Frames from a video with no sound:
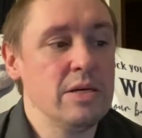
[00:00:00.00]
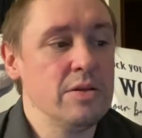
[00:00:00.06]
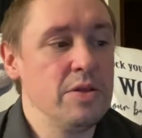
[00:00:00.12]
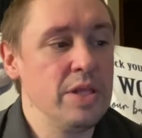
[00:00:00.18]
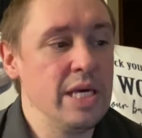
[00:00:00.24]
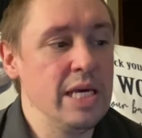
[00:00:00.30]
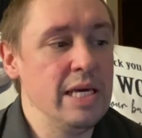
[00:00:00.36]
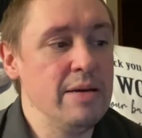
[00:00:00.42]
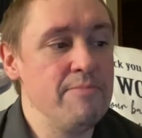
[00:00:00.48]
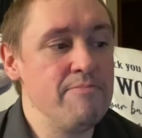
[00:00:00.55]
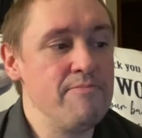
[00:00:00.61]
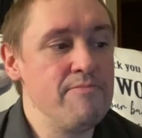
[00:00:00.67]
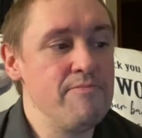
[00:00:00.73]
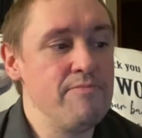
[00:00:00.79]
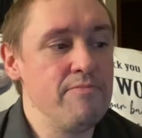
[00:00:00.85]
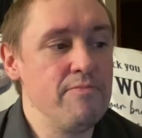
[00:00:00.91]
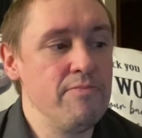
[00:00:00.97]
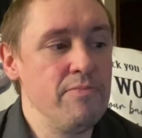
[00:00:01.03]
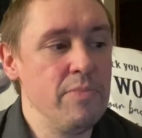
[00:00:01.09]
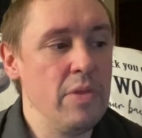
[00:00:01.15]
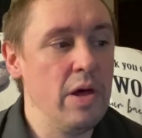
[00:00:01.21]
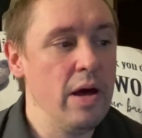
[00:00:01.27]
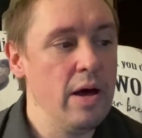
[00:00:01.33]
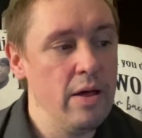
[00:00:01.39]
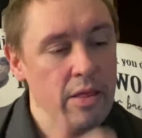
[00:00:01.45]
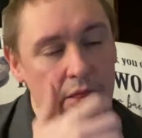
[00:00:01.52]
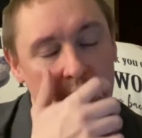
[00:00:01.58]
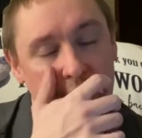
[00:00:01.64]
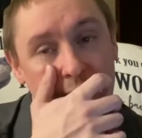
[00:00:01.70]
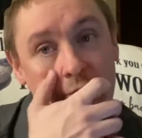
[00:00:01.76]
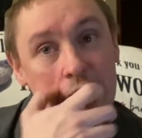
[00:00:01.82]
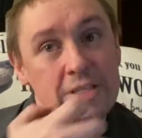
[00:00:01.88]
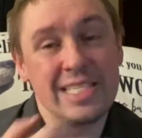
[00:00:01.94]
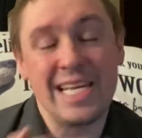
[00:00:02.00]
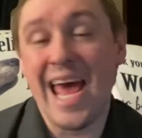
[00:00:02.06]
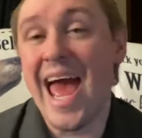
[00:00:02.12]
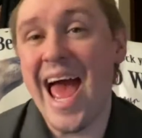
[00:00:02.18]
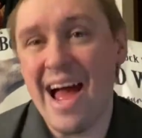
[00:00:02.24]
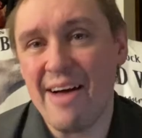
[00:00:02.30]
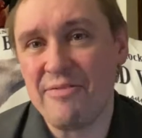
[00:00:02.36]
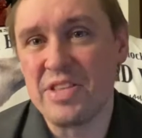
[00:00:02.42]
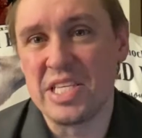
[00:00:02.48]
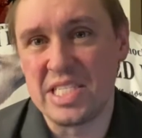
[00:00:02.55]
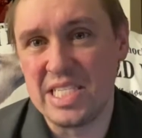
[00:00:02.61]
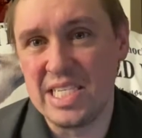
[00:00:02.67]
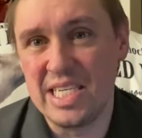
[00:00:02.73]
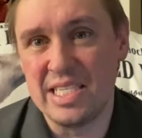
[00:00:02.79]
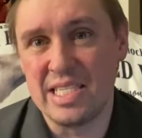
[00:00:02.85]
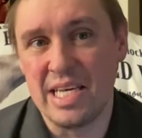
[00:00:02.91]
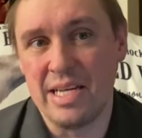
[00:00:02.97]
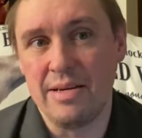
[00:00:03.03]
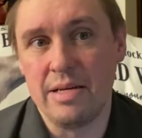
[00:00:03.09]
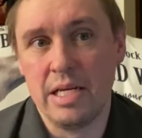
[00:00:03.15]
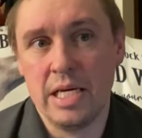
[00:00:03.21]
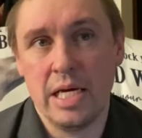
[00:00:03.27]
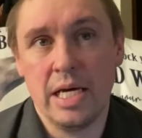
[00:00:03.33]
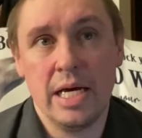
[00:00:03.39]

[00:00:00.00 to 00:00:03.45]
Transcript: The first half of the season